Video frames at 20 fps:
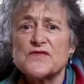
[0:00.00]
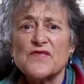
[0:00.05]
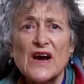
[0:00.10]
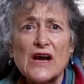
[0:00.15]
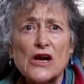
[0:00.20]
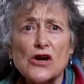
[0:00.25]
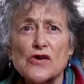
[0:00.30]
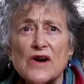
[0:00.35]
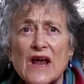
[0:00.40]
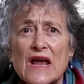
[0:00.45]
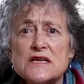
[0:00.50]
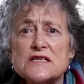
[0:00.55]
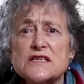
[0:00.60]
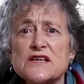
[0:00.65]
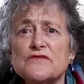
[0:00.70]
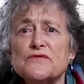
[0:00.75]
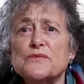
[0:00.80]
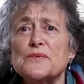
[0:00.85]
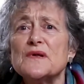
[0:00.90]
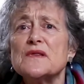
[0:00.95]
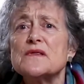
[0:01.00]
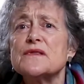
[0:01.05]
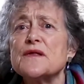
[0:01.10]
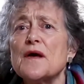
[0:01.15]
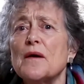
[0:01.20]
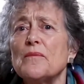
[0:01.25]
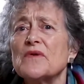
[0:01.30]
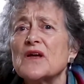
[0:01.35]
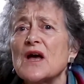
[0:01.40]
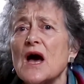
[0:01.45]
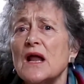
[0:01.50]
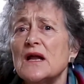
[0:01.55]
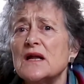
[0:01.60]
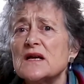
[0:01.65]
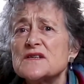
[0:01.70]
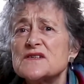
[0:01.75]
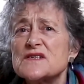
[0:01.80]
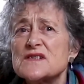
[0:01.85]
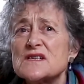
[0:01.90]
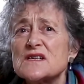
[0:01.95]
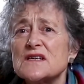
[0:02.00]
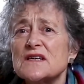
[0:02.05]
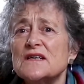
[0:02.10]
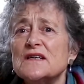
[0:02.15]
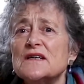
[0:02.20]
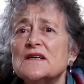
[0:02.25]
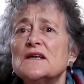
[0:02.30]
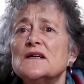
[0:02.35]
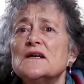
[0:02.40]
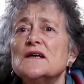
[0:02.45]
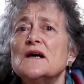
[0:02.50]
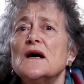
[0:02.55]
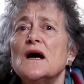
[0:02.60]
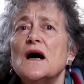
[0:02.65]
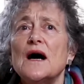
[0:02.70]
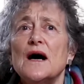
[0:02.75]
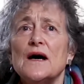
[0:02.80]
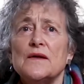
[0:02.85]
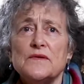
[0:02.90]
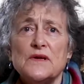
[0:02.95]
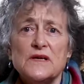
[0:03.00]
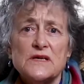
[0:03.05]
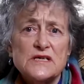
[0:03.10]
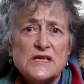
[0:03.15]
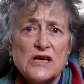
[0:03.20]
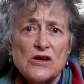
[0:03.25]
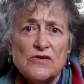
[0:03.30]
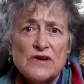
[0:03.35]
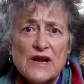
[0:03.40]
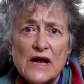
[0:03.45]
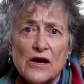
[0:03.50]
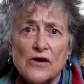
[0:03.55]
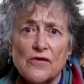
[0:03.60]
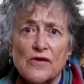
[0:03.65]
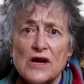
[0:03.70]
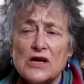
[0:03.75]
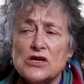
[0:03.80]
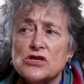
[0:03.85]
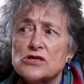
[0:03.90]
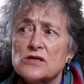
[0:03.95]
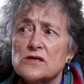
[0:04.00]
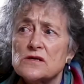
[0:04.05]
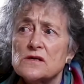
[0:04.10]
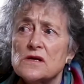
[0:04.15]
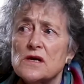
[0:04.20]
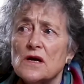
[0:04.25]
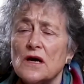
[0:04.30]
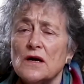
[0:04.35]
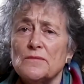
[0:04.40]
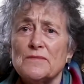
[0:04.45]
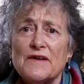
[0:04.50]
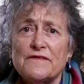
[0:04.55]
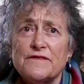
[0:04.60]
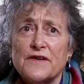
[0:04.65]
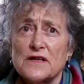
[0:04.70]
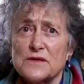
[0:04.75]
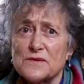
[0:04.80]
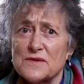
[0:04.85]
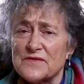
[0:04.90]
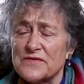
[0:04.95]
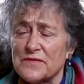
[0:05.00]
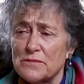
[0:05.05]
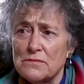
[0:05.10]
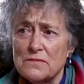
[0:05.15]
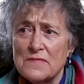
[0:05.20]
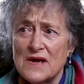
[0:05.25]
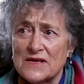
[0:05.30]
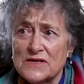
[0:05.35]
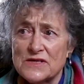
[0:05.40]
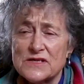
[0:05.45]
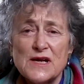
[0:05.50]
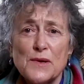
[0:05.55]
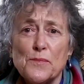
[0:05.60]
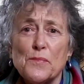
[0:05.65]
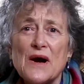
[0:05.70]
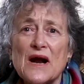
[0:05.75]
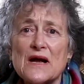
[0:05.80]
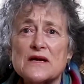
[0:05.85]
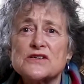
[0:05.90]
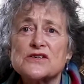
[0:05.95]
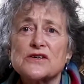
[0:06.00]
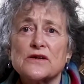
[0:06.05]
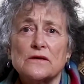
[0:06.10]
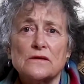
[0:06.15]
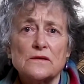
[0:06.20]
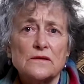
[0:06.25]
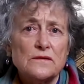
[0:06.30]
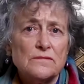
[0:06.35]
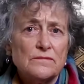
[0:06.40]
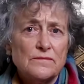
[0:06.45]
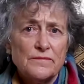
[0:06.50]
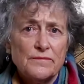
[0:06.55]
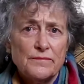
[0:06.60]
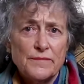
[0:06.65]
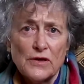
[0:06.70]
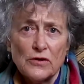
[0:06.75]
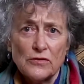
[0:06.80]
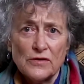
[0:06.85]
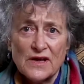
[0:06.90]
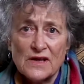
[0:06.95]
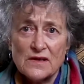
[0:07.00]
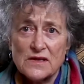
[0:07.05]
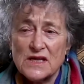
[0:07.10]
very creative with colours and interior decoration, and my father was immensely practical building